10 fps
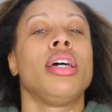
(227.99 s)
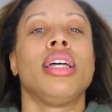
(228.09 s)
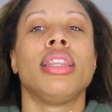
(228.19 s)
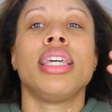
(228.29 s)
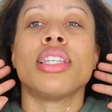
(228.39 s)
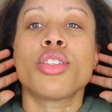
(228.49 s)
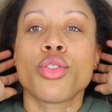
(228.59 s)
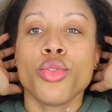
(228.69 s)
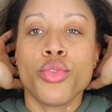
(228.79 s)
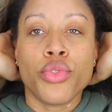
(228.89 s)
at least
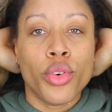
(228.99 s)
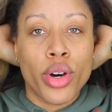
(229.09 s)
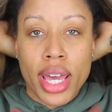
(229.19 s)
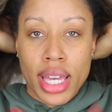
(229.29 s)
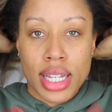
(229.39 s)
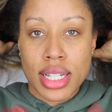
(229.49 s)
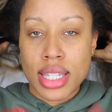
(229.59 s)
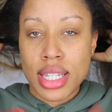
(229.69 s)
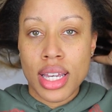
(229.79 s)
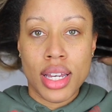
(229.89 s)
2 full
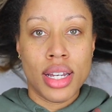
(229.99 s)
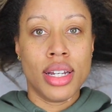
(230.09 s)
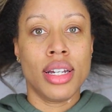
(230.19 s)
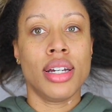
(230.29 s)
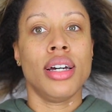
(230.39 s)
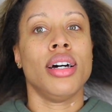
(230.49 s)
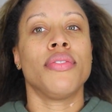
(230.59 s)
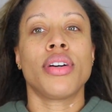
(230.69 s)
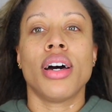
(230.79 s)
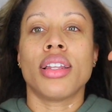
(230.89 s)
heads
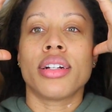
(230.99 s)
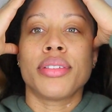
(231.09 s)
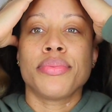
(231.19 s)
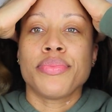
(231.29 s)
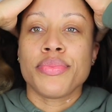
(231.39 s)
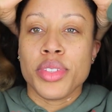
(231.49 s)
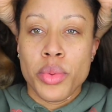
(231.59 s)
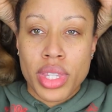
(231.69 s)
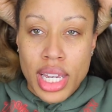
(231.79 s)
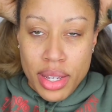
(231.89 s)
of color. You
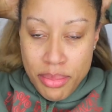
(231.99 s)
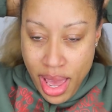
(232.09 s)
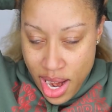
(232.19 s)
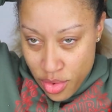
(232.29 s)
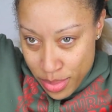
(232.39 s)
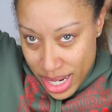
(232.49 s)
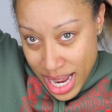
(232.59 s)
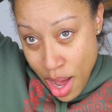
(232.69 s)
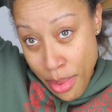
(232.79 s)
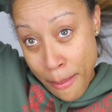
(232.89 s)
would think my hair would be
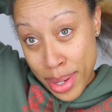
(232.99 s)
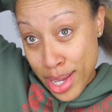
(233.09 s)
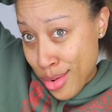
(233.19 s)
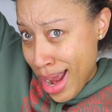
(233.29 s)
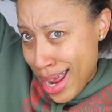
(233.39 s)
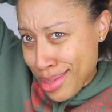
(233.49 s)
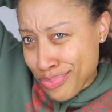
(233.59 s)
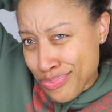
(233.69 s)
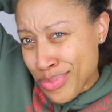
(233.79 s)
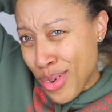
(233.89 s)
down my butt, right?
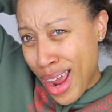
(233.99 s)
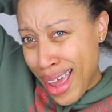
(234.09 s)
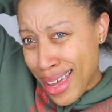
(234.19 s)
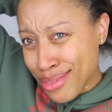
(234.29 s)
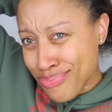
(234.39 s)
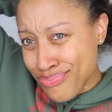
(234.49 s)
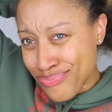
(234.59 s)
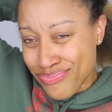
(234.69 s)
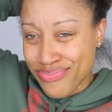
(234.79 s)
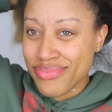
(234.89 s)
Right?
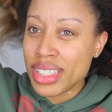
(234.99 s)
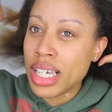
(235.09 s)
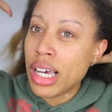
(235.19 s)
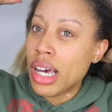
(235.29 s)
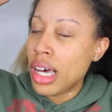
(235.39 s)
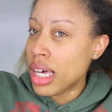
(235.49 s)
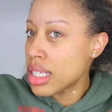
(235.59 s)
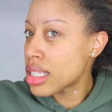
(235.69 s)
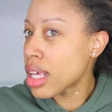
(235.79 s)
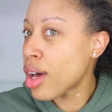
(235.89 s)

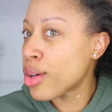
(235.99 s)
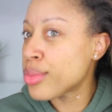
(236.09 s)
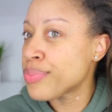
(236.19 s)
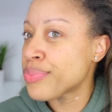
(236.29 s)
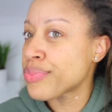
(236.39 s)
So,